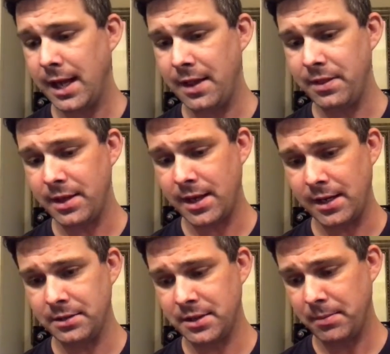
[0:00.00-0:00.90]
And
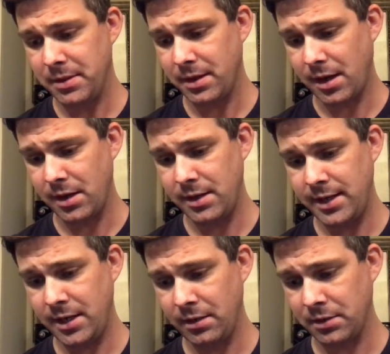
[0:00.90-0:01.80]
uh, some of the art in
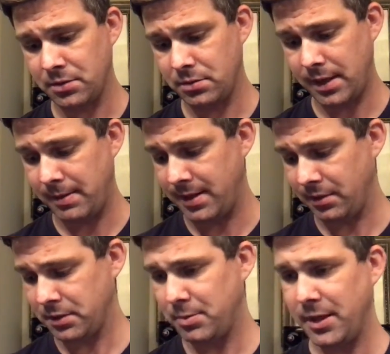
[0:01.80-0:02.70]
here looks, I mean, it
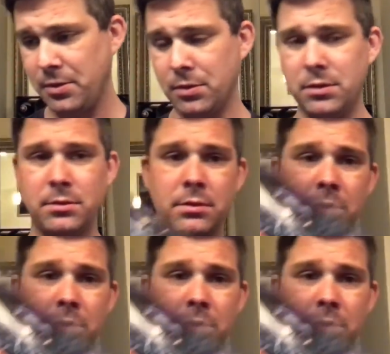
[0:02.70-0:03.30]
looks pretty cool.